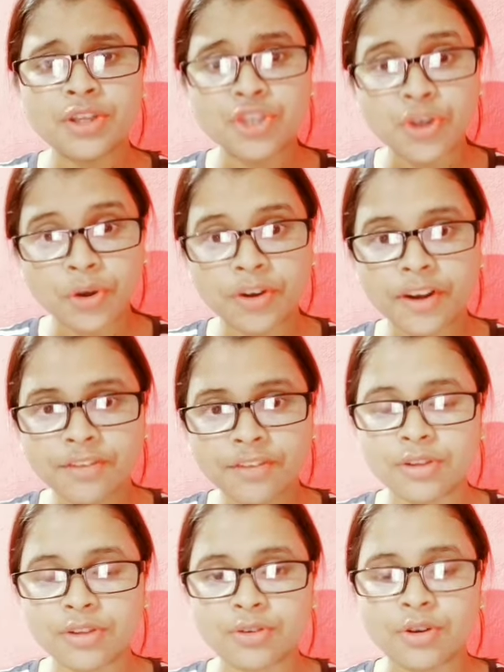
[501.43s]
geography
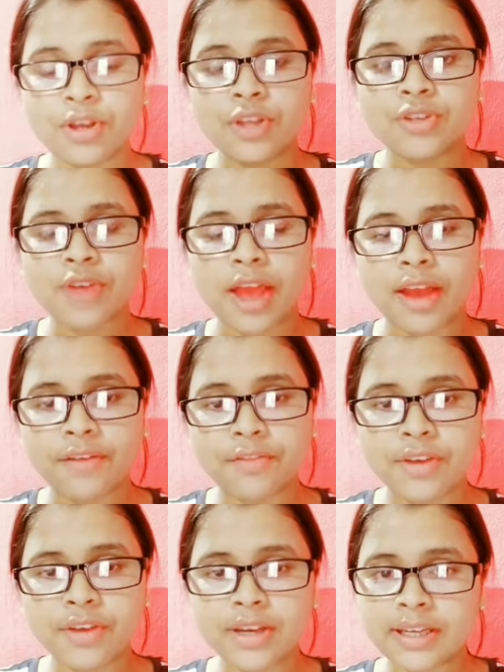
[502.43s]
also. So
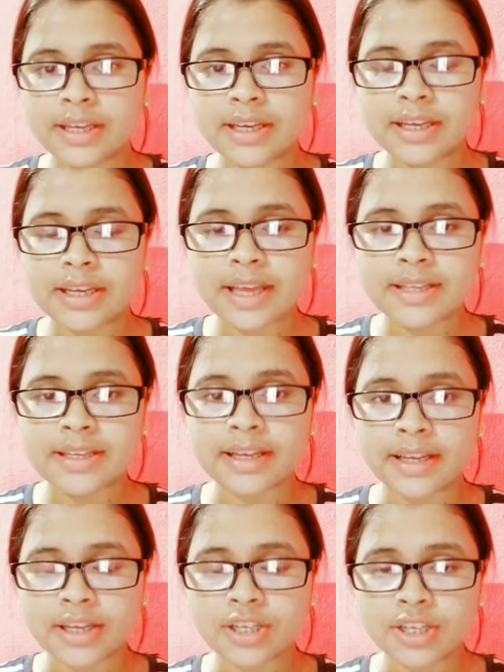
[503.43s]
everything, it has a
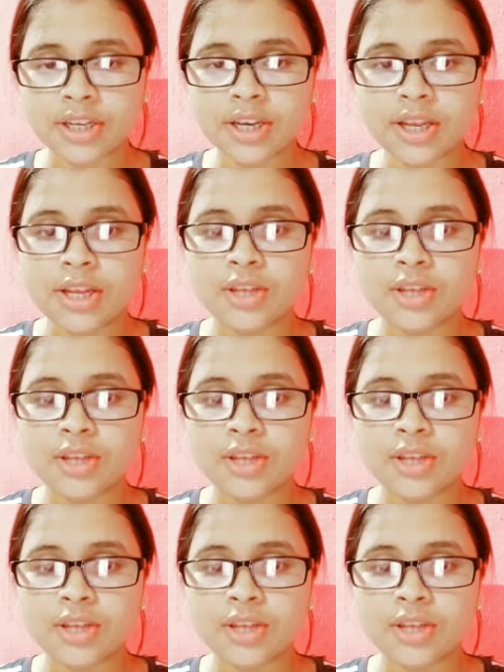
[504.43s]
connection.